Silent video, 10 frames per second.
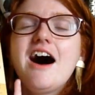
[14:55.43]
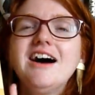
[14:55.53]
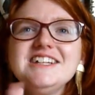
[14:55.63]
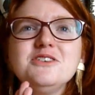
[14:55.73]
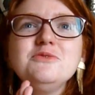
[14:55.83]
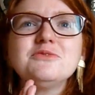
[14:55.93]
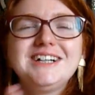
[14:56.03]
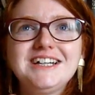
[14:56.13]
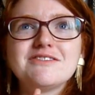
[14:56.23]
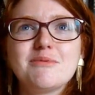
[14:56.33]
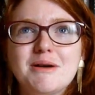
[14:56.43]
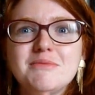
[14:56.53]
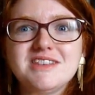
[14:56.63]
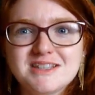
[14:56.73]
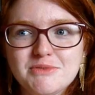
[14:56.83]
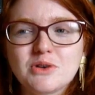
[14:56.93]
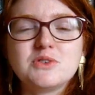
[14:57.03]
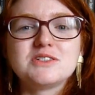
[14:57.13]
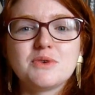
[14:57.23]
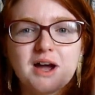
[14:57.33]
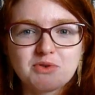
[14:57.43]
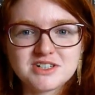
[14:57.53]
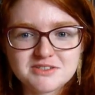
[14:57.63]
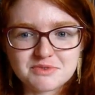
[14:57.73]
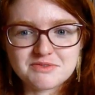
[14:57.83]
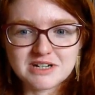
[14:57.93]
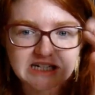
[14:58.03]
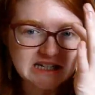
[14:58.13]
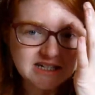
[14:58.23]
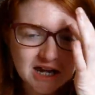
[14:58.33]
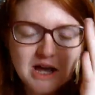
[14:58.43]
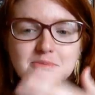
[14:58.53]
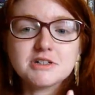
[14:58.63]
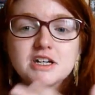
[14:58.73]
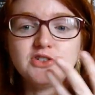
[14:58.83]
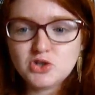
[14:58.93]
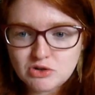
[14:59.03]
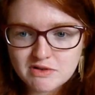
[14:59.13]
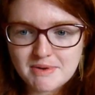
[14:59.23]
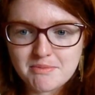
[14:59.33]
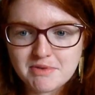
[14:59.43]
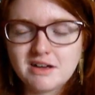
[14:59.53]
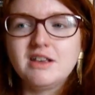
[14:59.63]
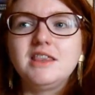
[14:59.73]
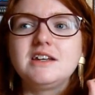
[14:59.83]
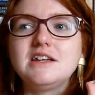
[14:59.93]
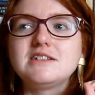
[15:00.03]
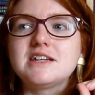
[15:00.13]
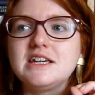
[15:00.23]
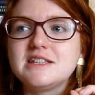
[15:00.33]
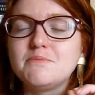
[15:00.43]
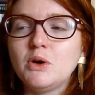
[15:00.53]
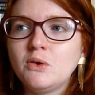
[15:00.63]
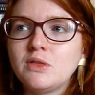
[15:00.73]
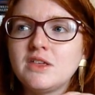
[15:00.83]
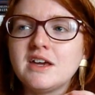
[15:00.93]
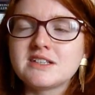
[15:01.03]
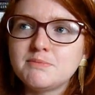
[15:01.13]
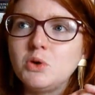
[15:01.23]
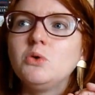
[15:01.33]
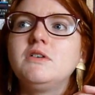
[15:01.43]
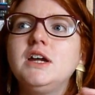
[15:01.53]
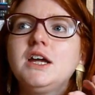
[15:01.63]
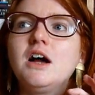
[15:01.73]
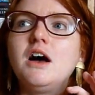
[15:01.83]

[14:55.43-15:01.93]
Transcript: I don't really remember this book, which is why I wanted to reread it, but I do remember that it is both exploring